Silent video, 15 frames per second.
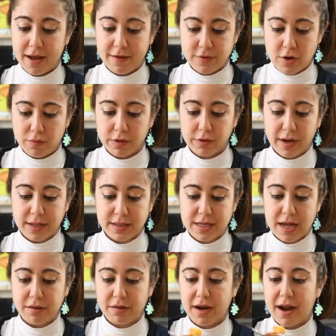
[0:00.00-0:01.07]
have no regrets
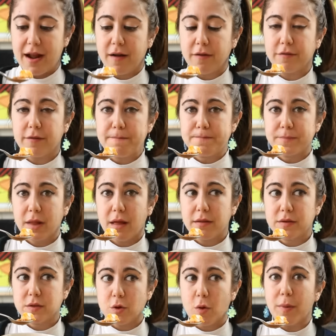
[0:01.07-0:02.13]
now that I have
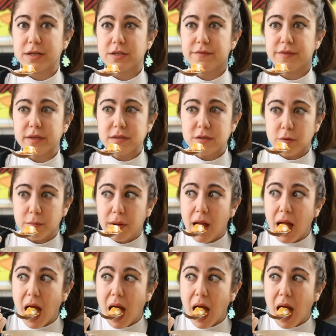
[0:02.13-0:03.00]
so much of this soup.